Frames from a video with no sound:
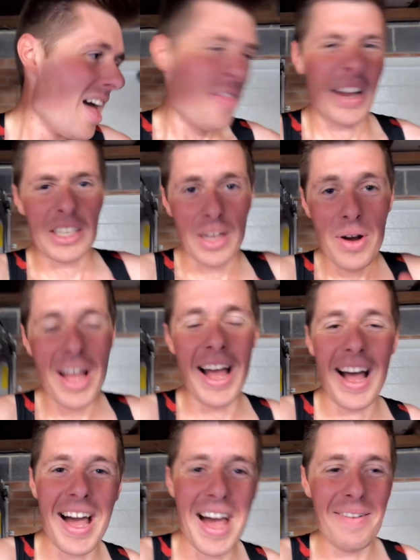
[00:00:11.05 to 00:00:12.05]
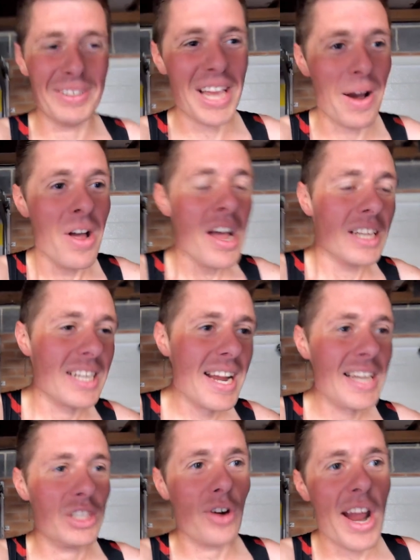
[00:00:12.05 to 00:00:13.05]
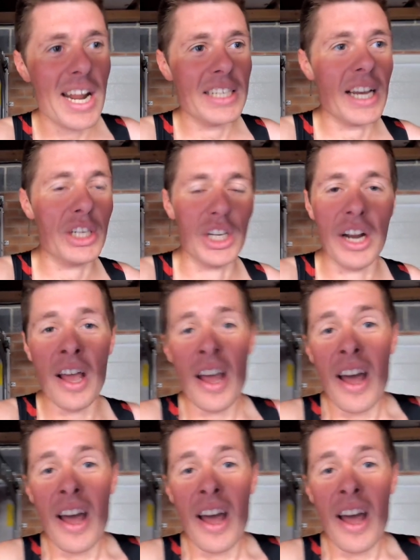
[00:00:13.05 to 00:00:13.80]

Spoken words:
Thanks though. So today's training session,